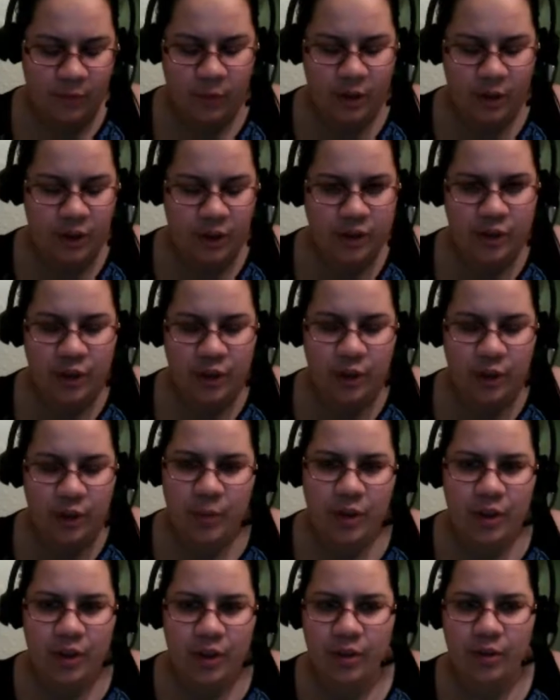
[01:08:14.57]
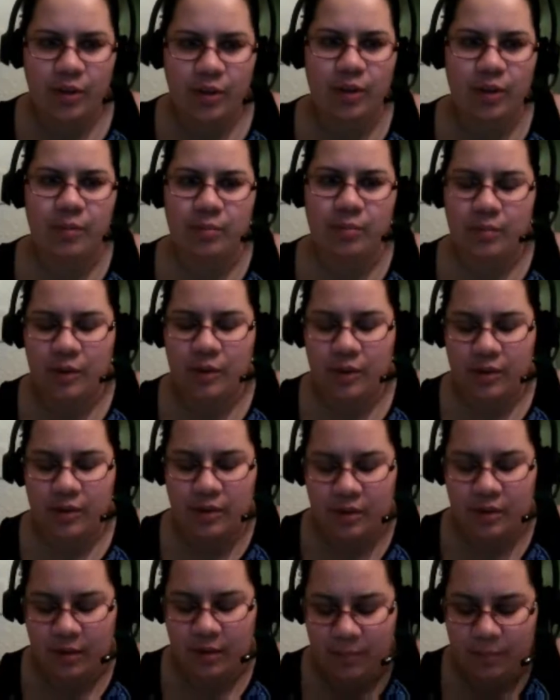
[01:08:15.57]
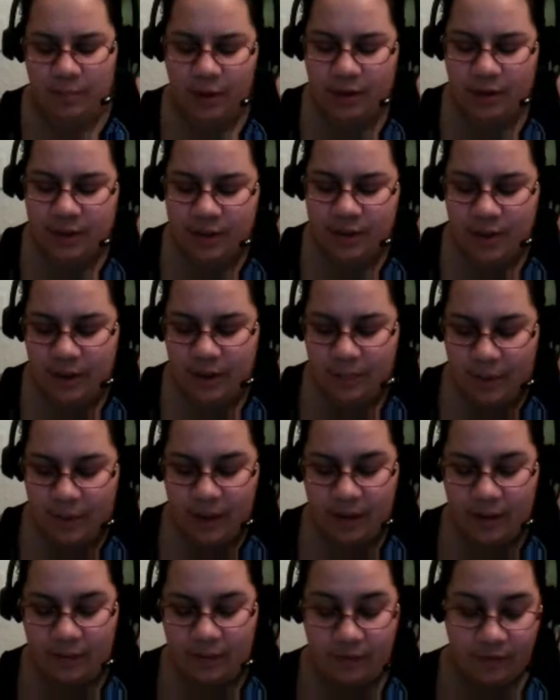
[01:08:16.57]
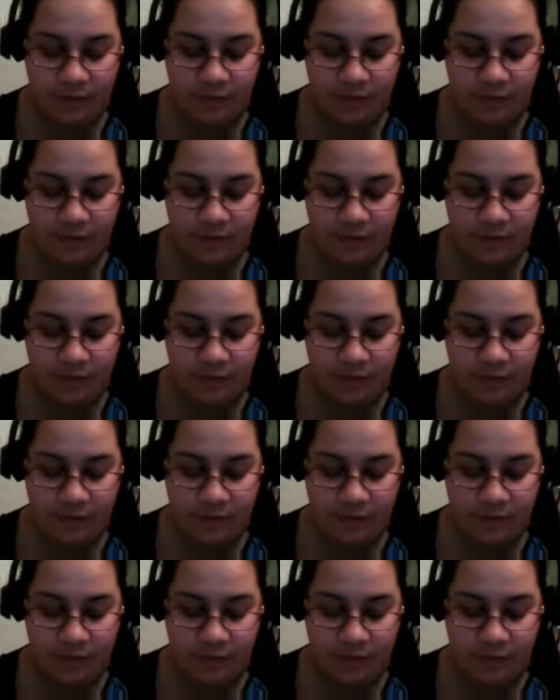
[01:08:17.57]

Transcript: whether it's human or a monster that might have